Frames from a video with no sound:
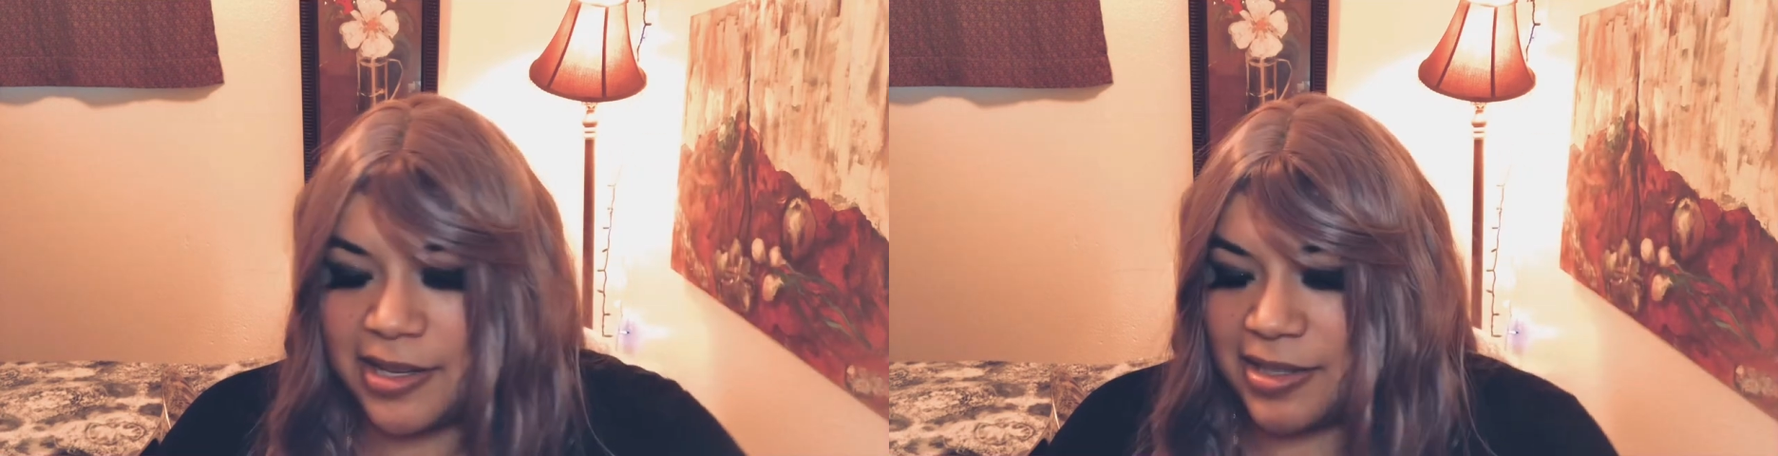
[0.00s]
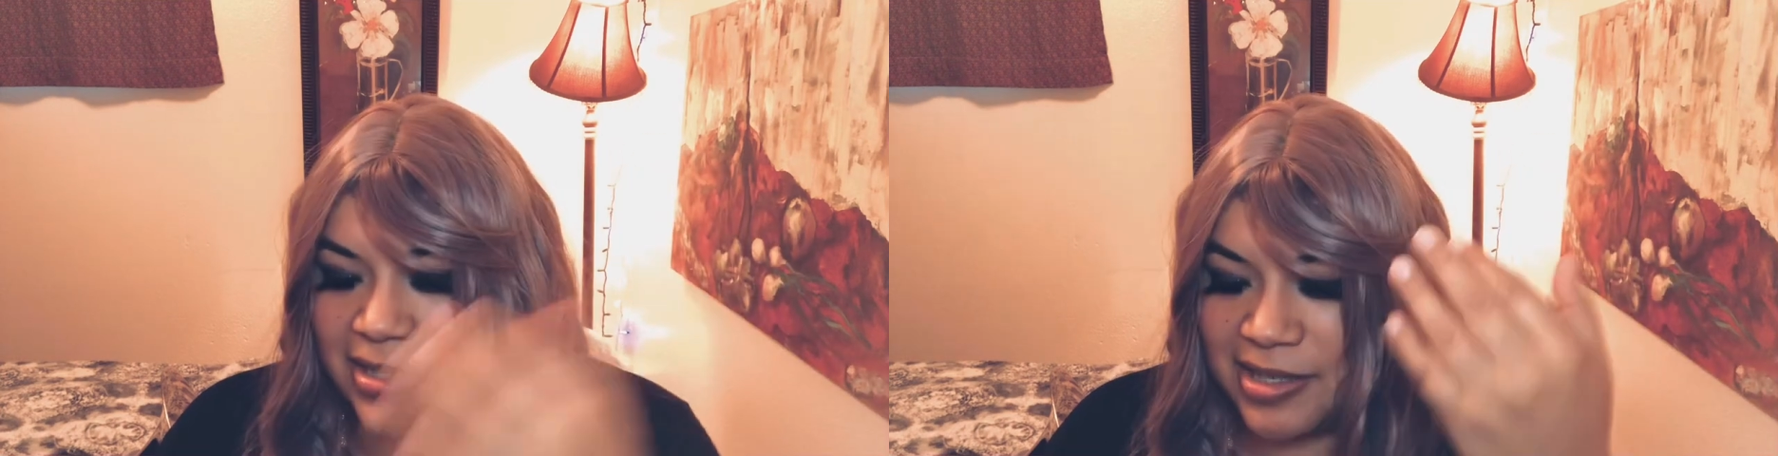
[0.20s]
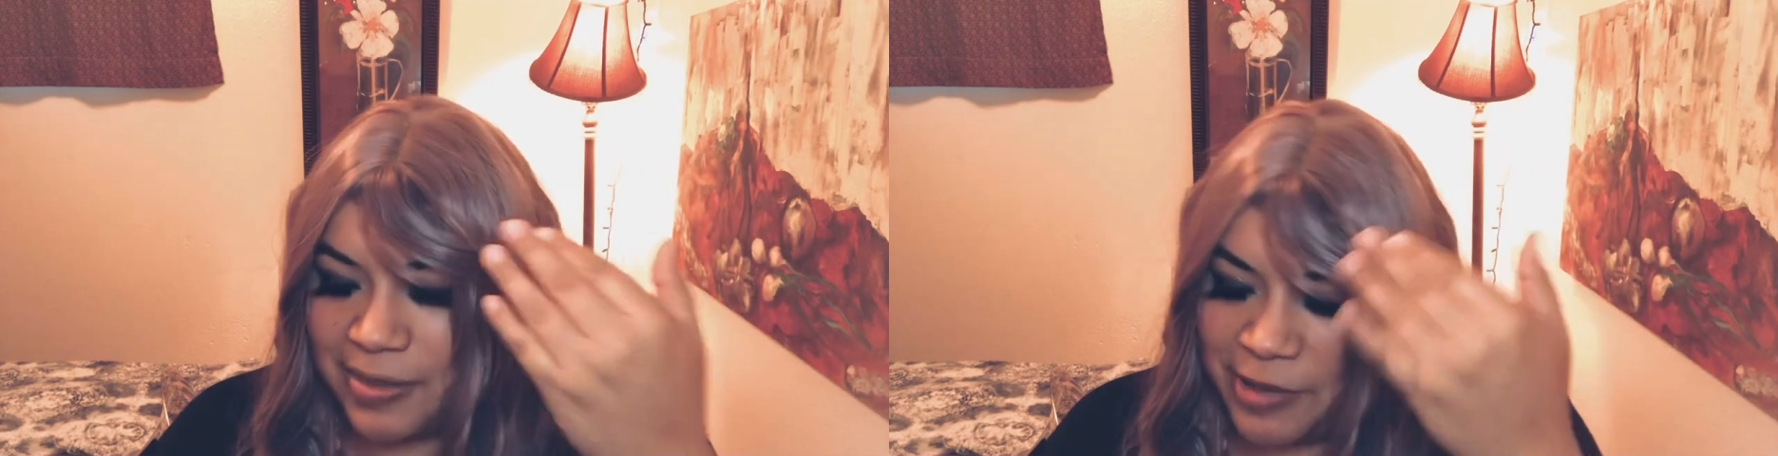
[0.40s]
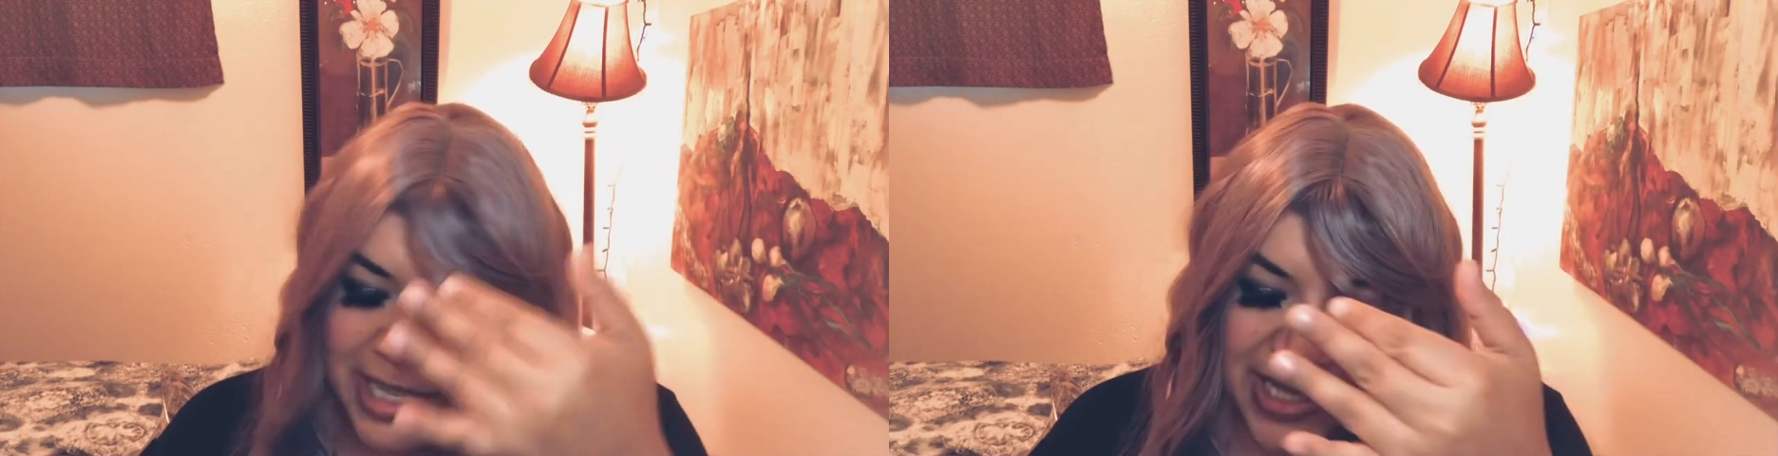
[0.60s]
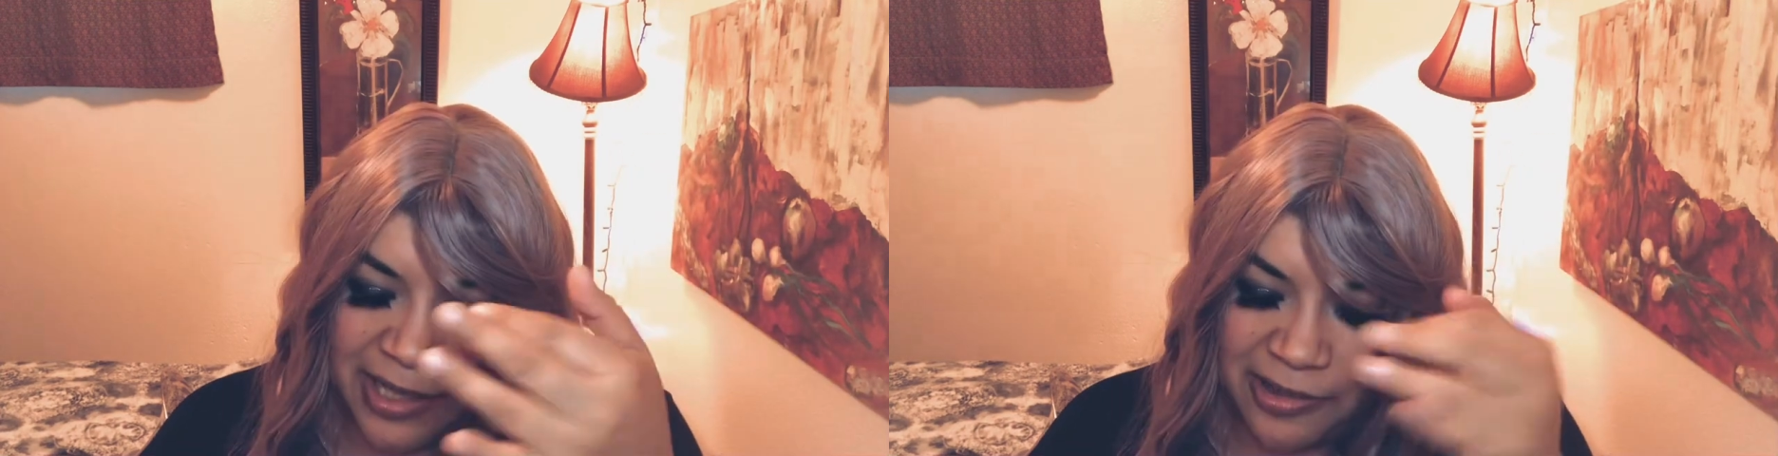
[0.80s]
sends a brain
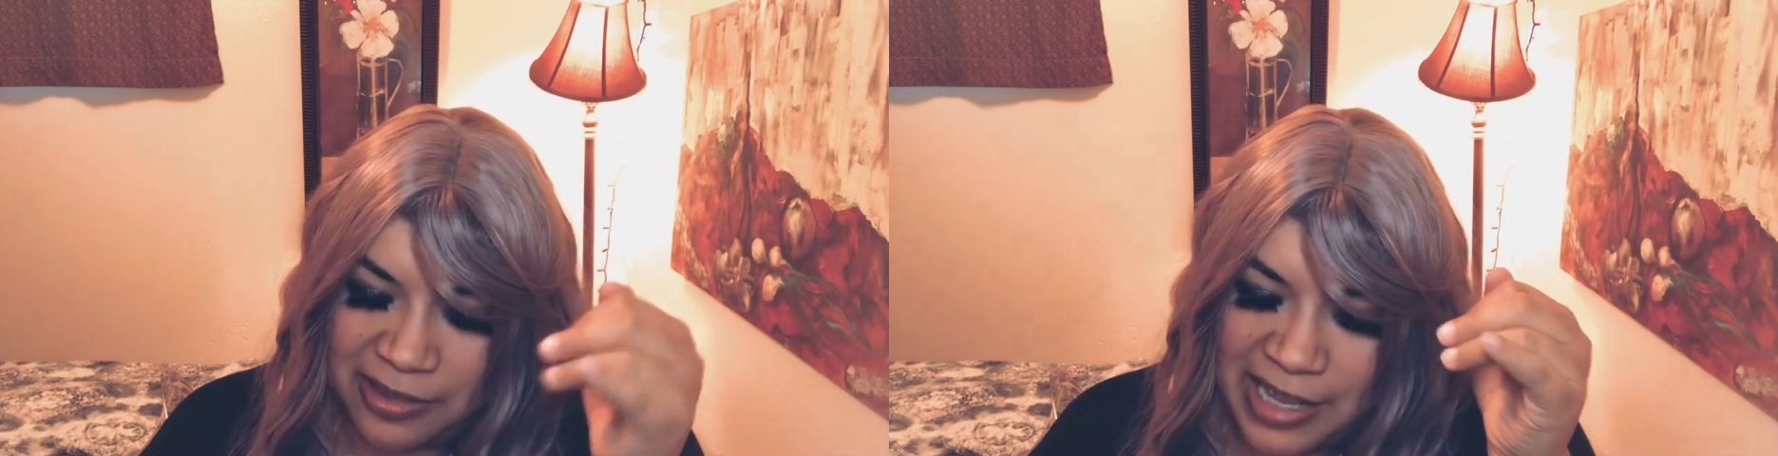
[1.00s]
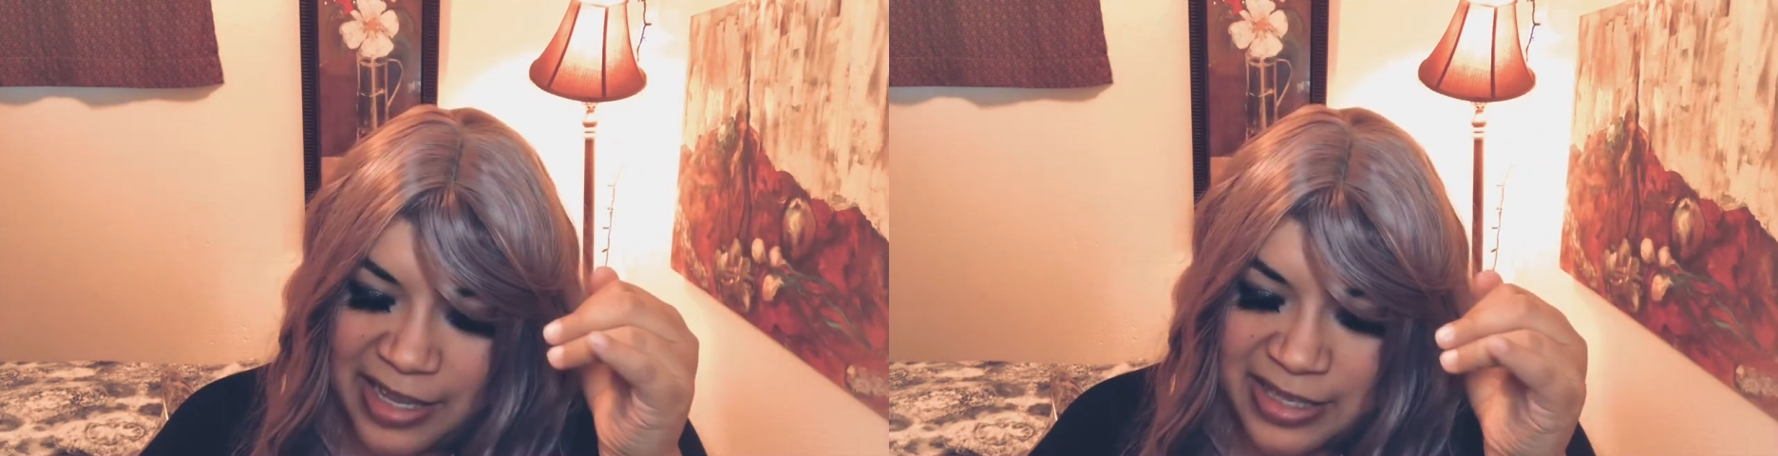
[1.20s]
signal that